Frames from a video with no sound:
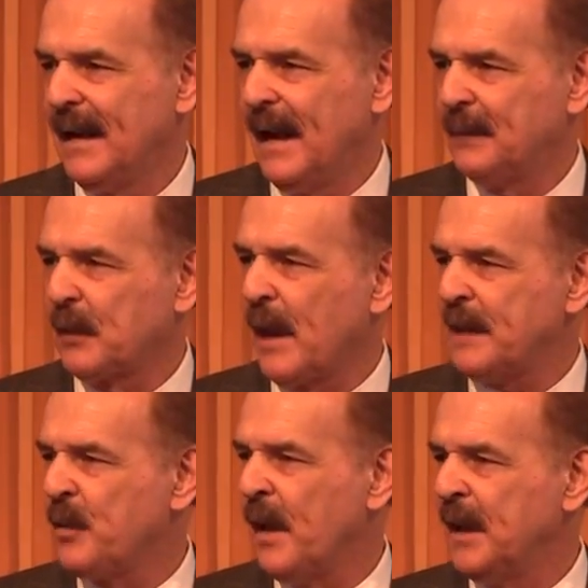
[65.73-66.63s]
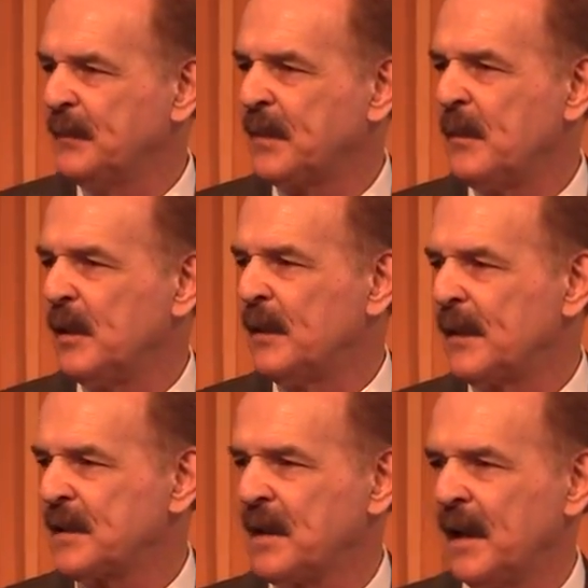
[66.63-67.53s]
After graduating from the
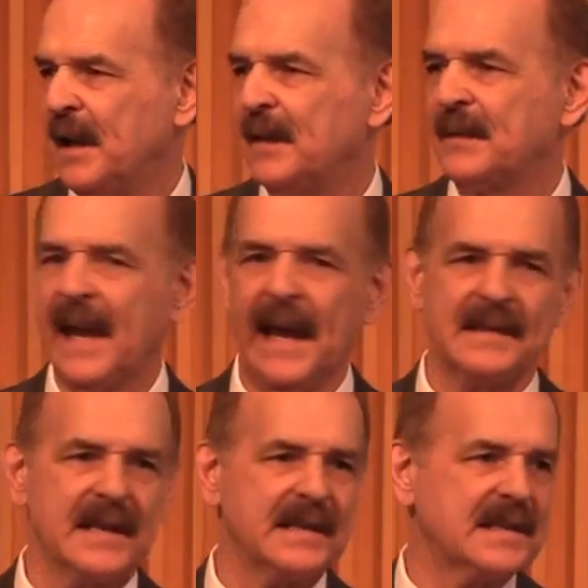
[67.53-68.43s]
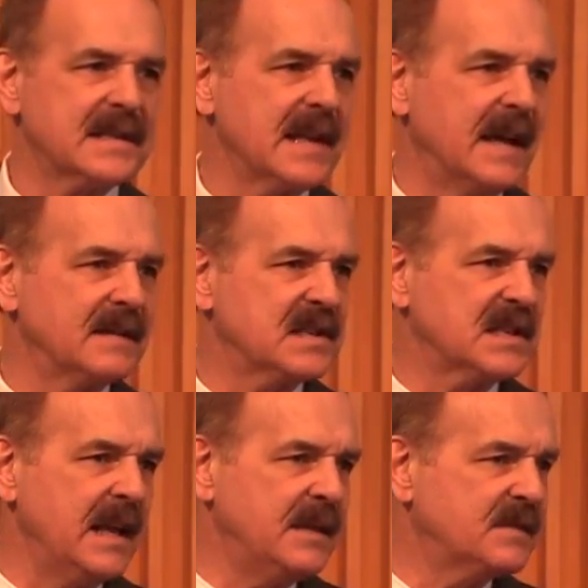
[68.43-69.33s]
University of Kansas,
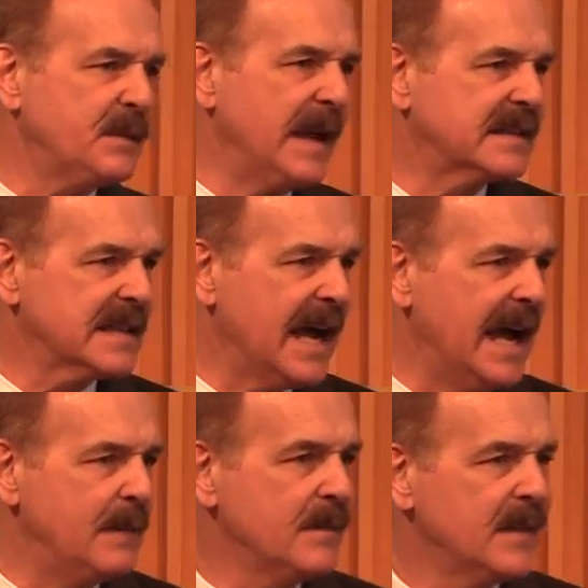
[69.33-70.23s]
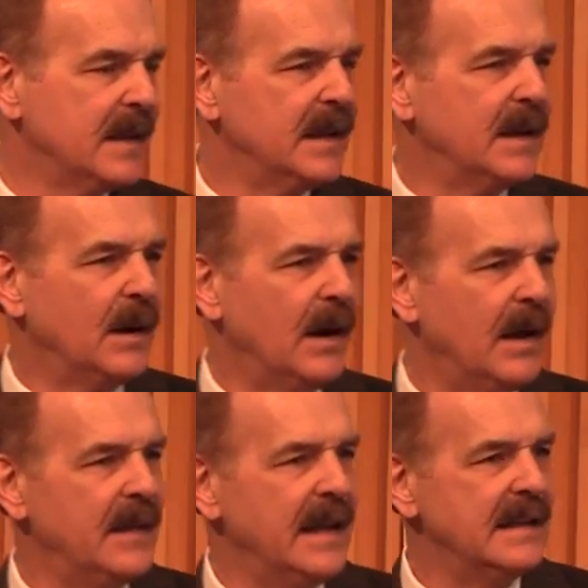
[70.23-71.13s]
Steve spent time
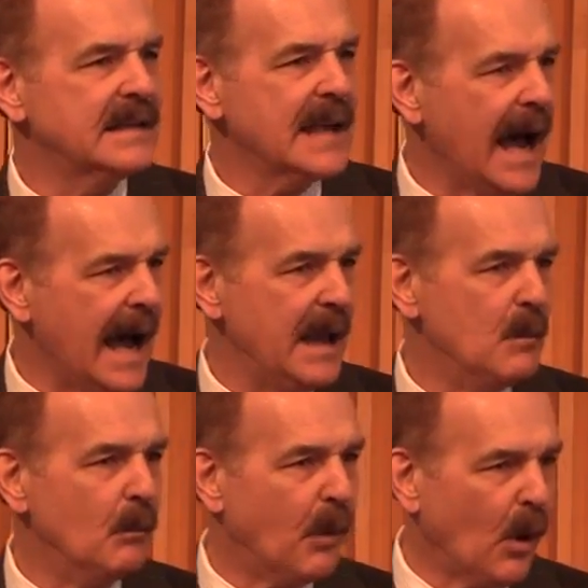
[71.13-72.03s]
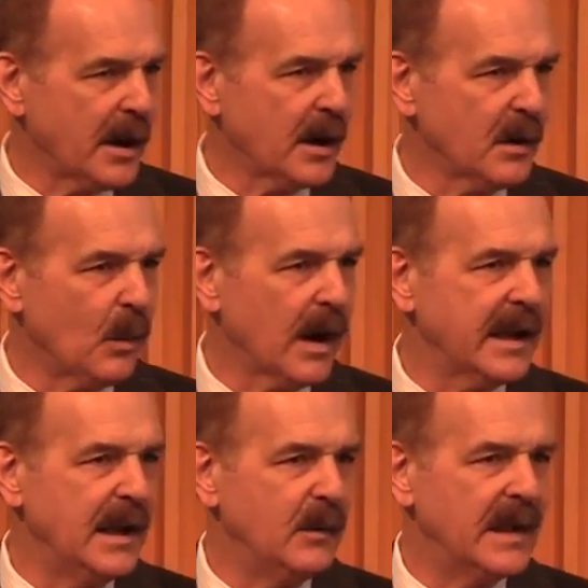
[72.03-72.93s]
on the Thai border
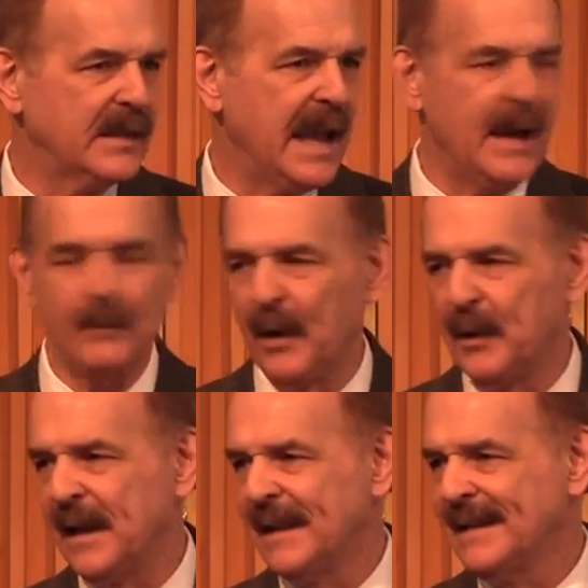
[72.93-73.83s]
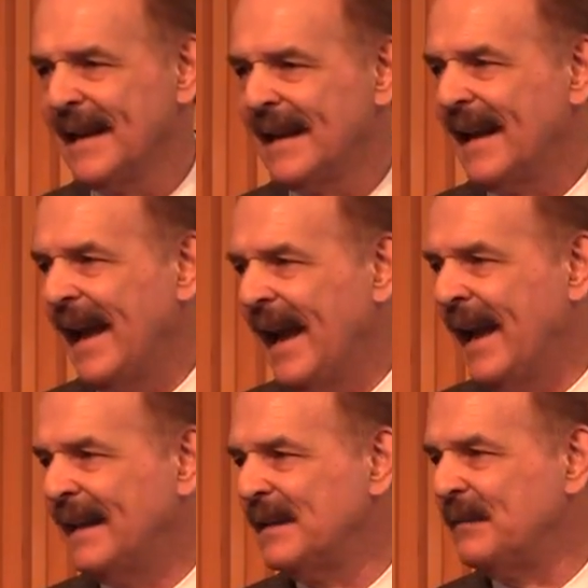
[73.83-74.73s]
working with Cambodian
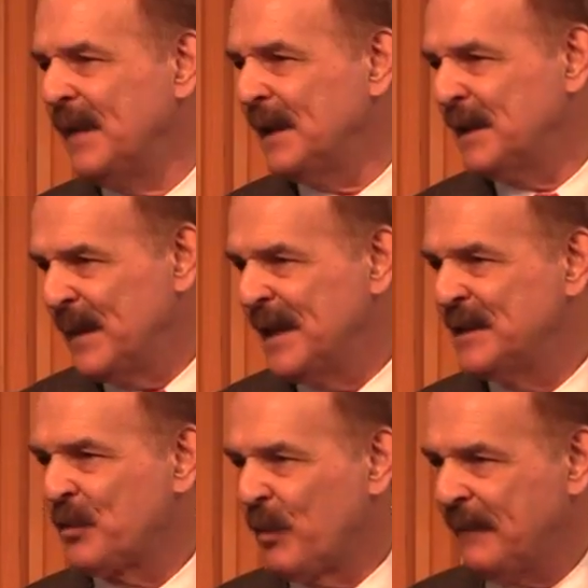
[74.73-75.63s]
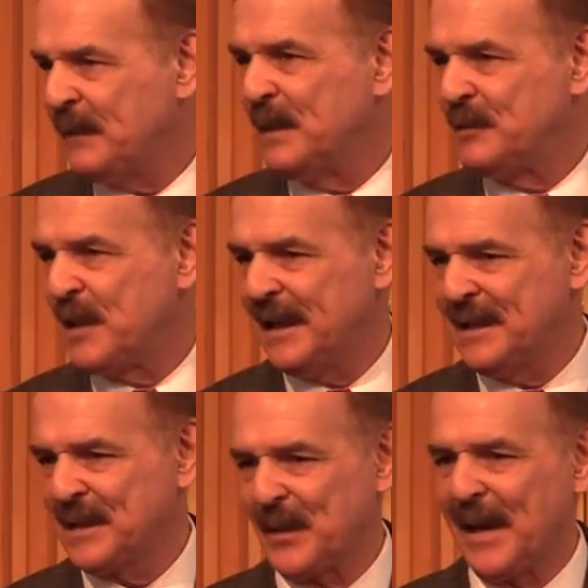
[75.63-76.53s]
and Vietnamese
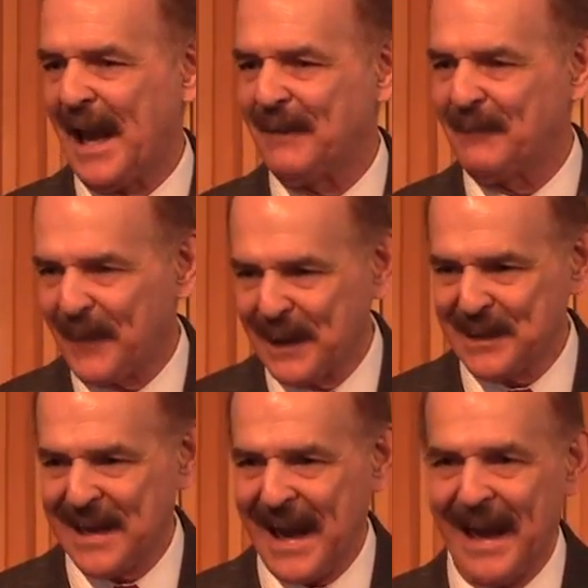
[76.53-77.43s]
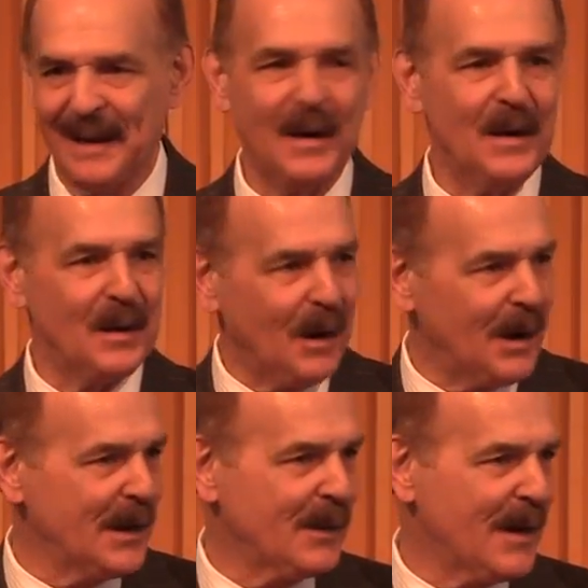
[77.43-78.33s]
refugees, so he had firsthand
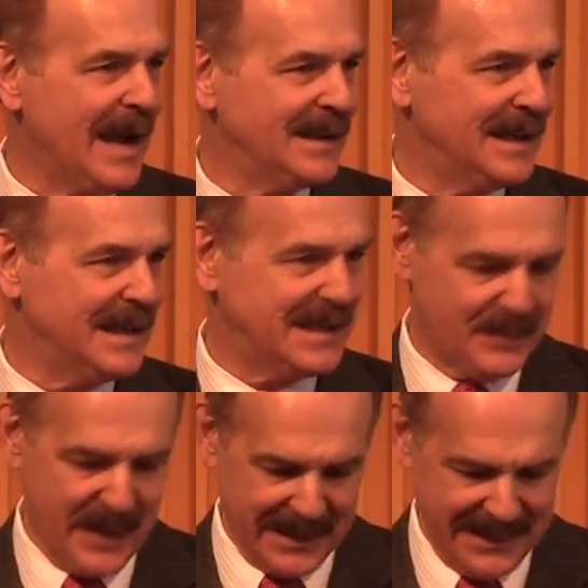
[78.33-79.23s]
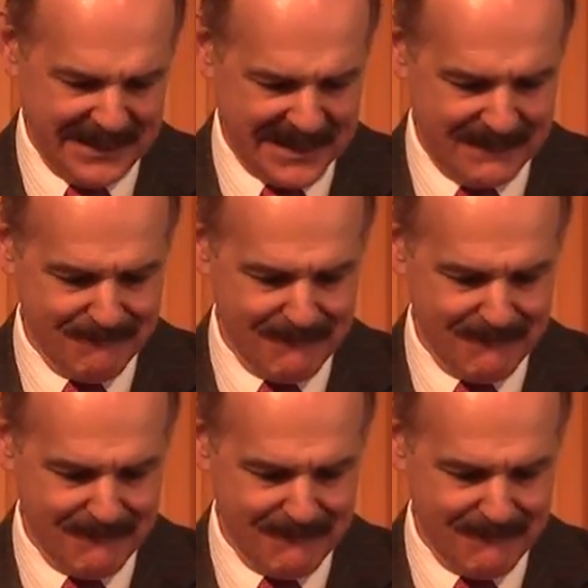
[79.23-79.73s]
on-the-ground experience.